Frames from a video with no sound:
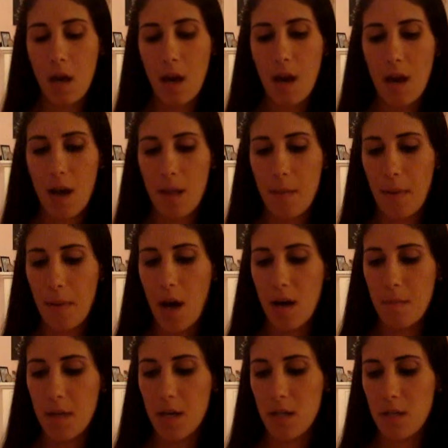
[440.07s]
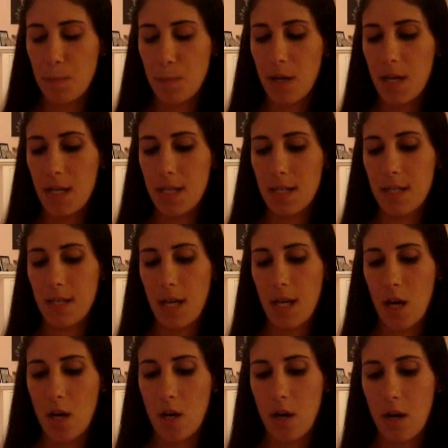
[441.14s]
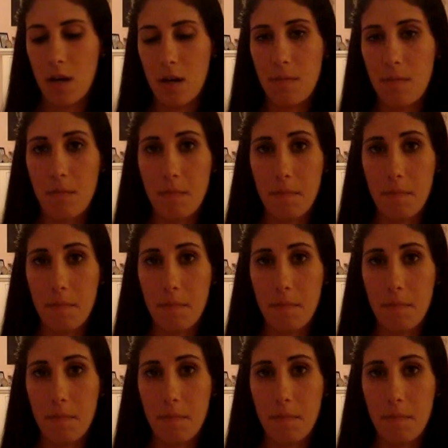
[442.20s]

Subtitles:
And the bottom is pretty standard